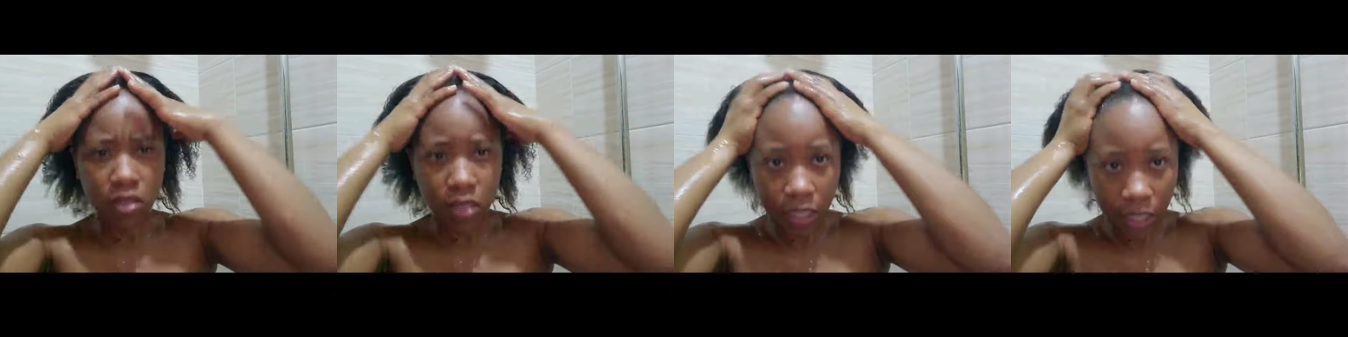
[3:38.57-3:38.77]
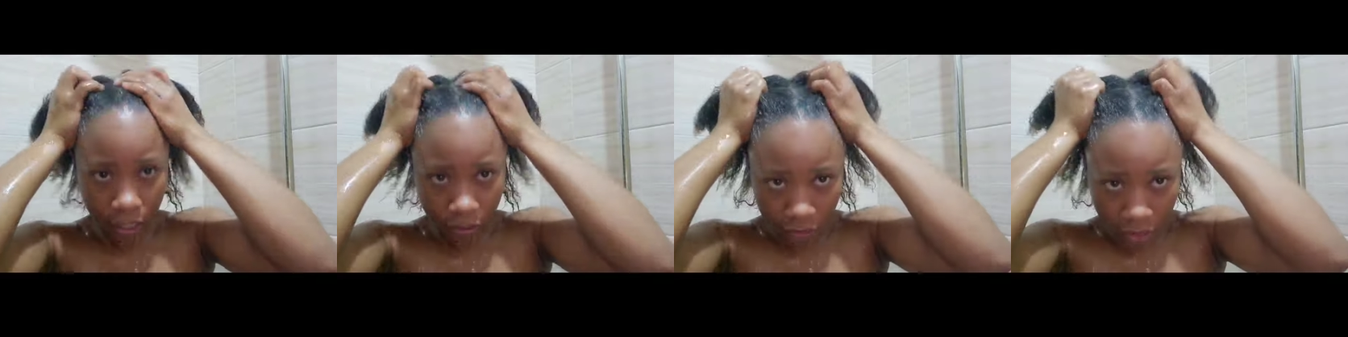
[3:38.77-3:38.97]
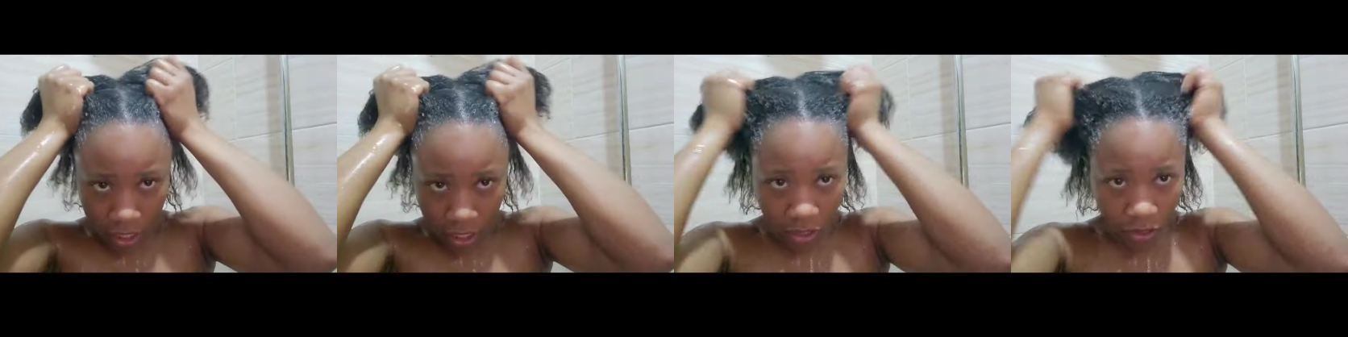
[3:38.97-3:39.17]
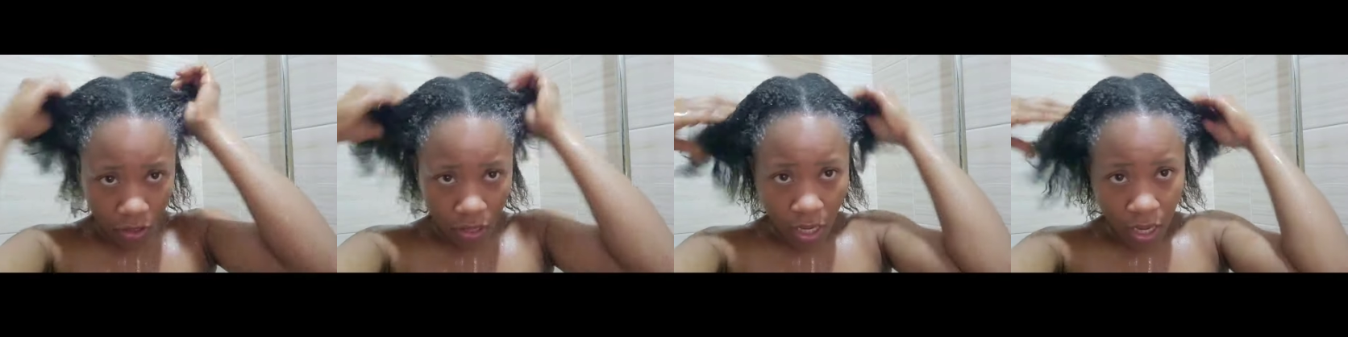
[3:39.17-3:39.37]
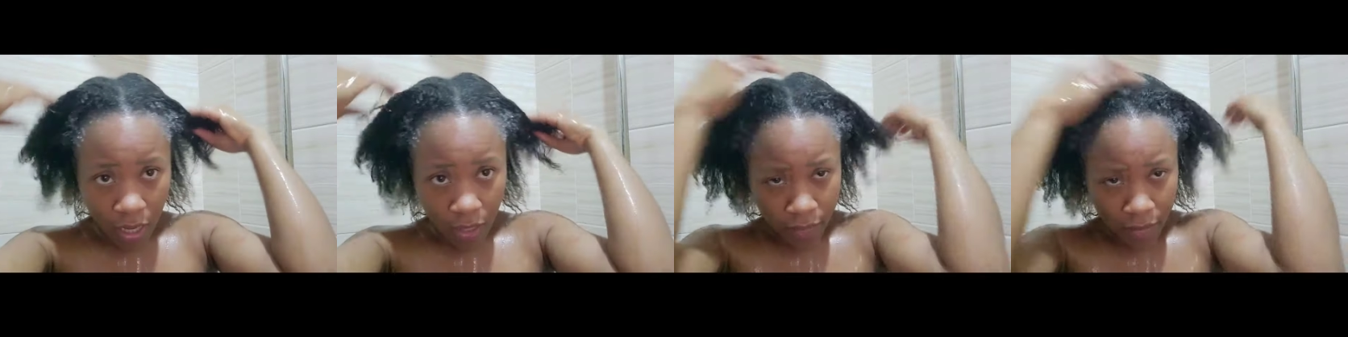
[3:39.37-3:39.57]
I really
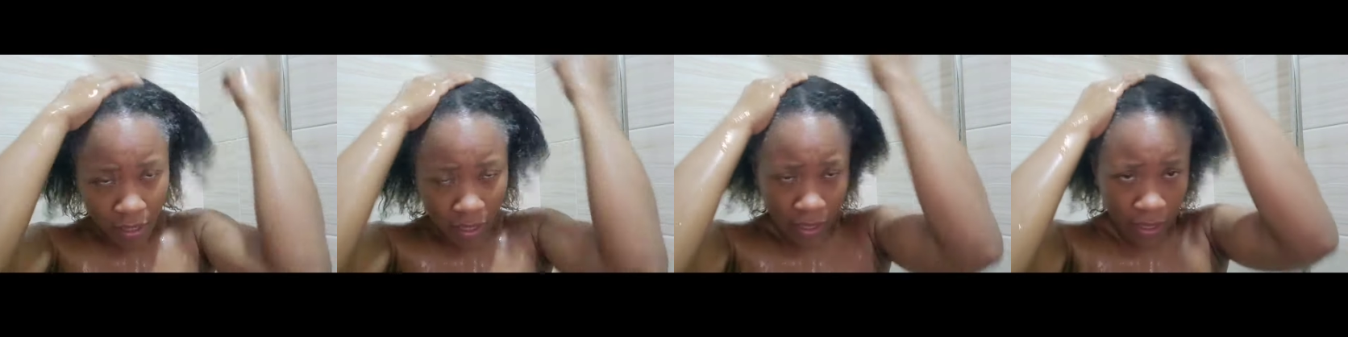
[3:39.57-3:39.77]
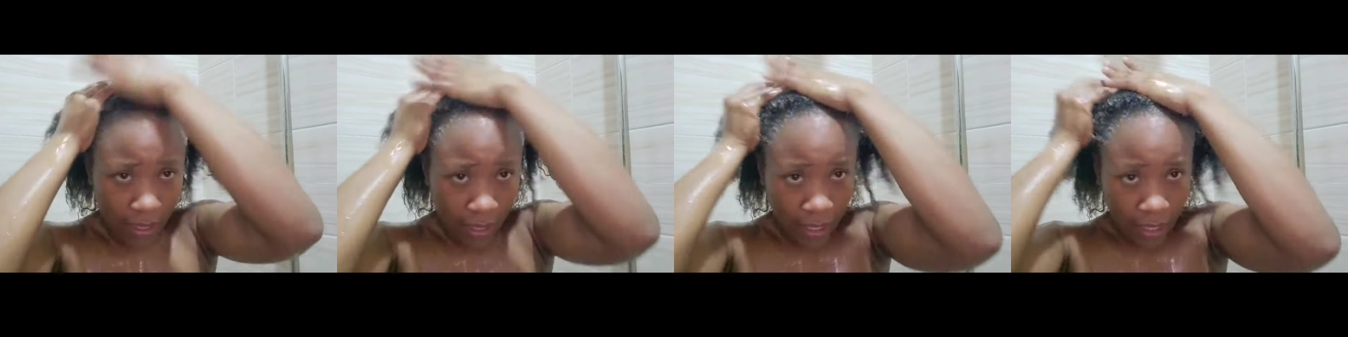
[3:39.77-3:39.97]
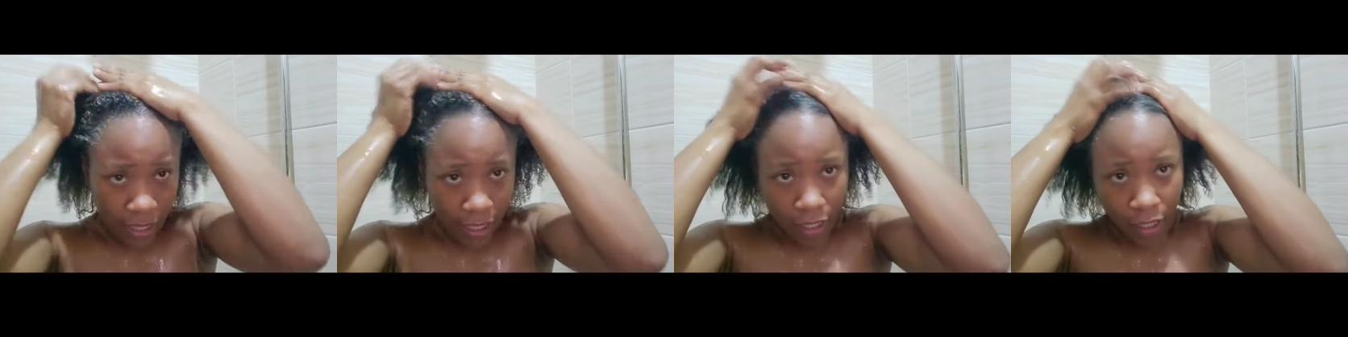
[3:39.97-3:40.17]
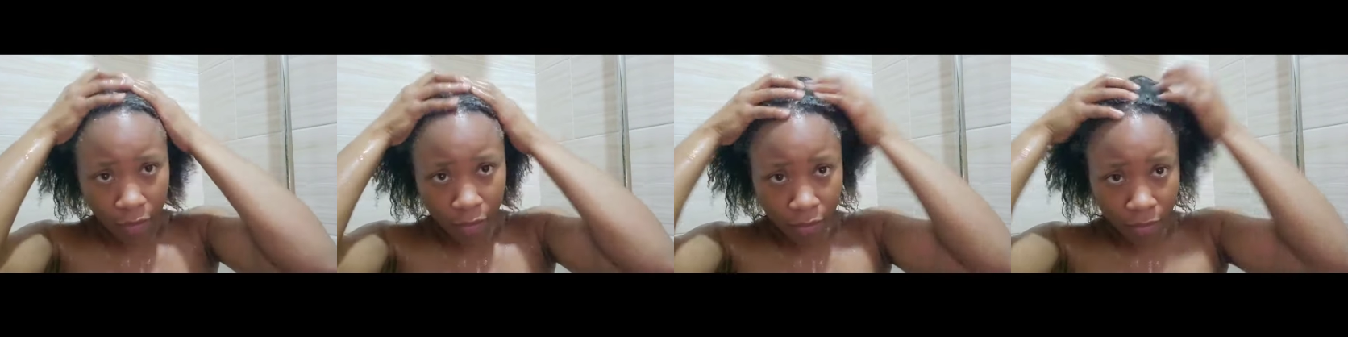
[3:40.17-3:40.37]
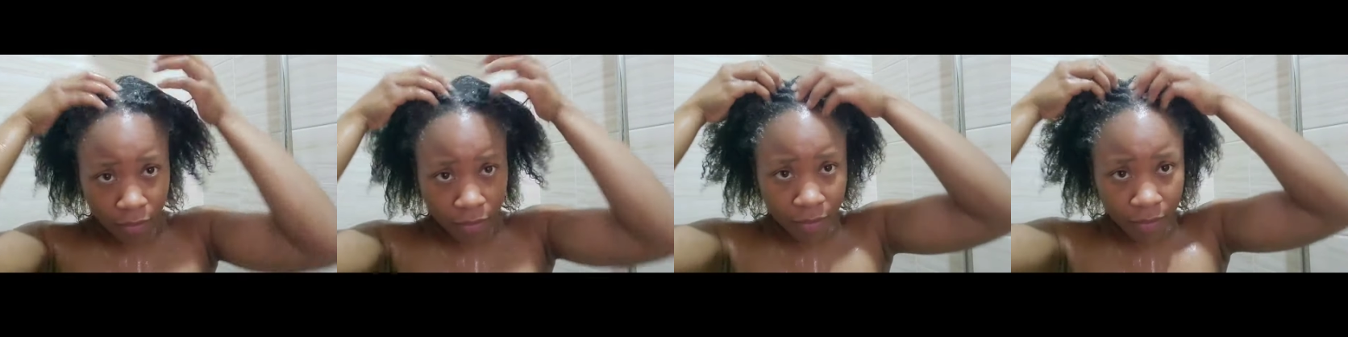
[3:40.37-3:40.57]
don't have that
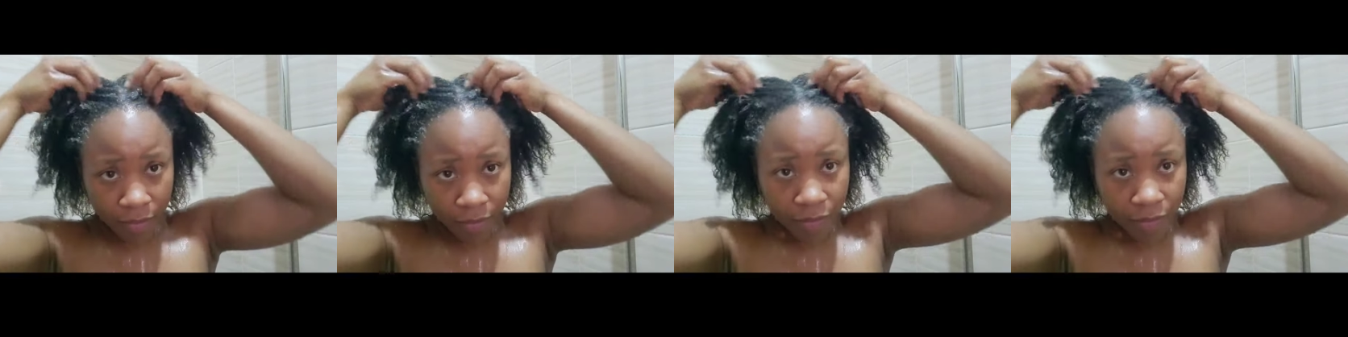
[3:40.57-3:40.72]
time